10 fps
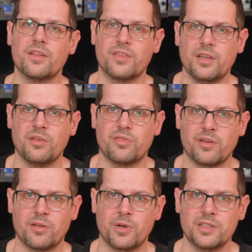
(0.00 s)
Thank you
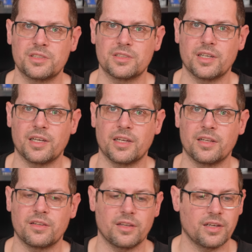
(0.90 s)
very much,
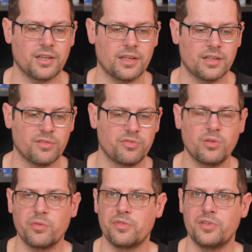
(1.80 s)
and the
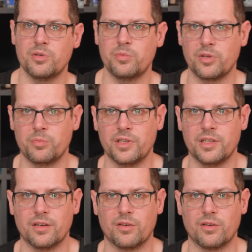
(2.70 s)
full review will be,